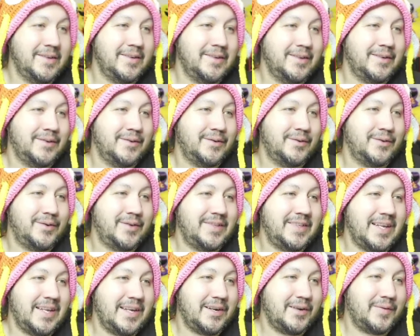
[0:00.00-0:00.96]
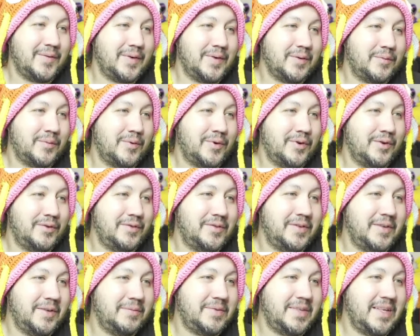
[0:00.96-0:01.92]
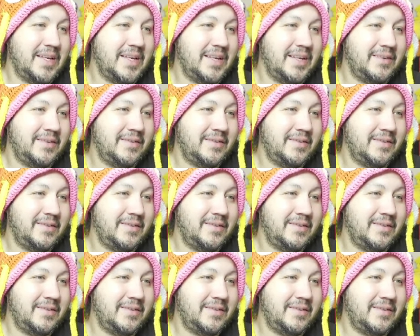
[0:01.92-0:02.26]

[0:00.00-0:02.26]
want to take over the world. You know what I'm saying?